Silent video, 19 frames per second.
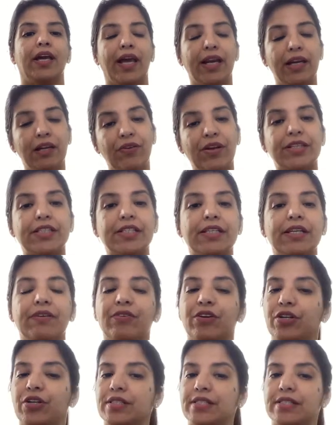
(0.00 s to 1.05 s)
Elevated
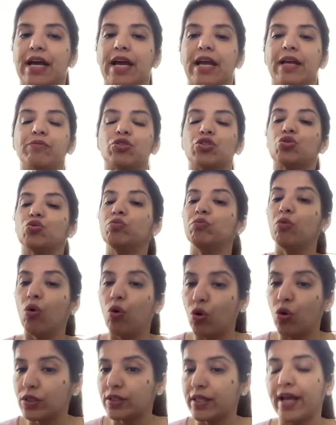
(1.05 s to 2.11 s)
liver enzymes to
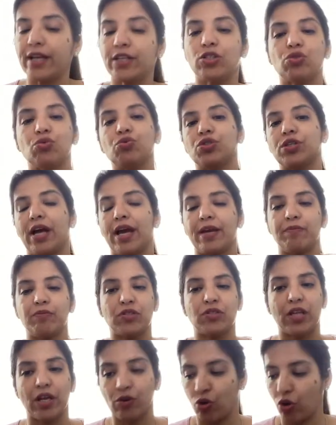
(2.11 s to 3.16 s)
more than 2
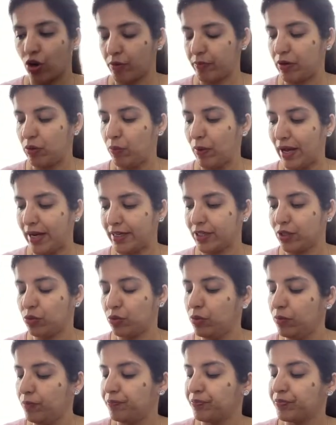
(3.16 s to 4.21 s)
times their normal
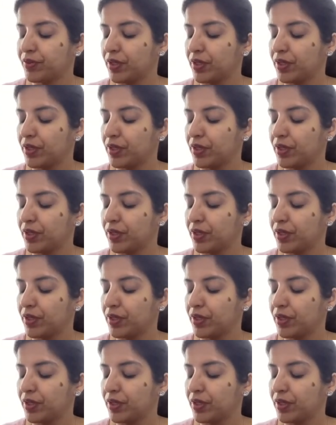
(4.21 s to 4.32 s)
value.